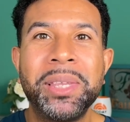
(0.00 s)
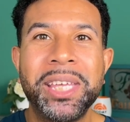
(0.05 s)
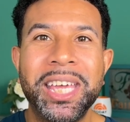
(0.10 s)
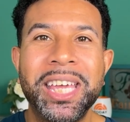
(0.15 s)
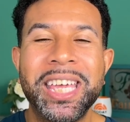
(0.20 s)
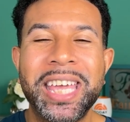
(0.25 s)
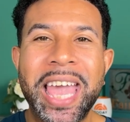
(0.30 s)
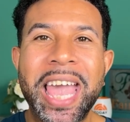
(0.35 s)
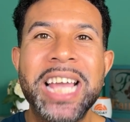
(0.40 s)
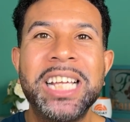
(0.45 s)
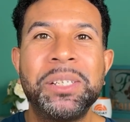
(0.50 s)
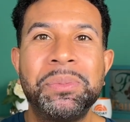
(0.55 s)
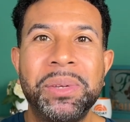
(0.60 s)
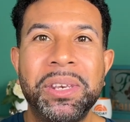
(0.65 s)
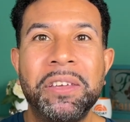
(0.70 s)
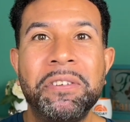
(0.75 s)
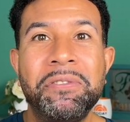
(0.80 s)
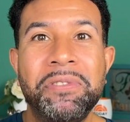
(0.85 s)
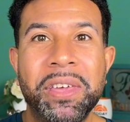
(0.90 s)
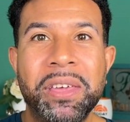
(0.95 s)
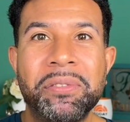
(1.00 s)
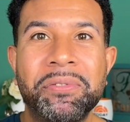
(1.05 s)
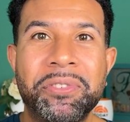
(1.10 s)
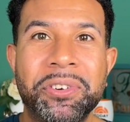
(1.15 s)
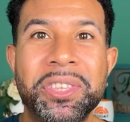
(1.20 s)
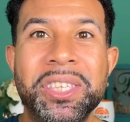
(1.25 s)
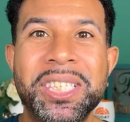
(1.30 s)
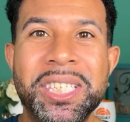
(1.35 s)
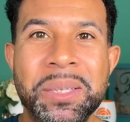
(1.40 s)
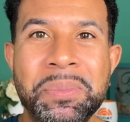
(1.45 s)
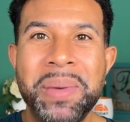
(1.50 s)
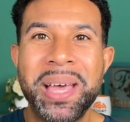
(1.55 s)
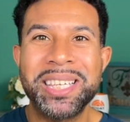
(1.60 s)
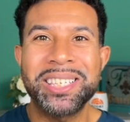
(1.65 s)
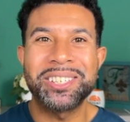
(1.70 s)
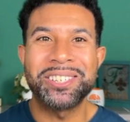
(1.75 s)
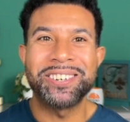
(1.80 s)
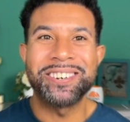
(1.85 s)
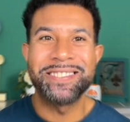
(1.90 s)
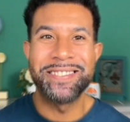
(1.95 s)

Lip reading: engagement event for the semester.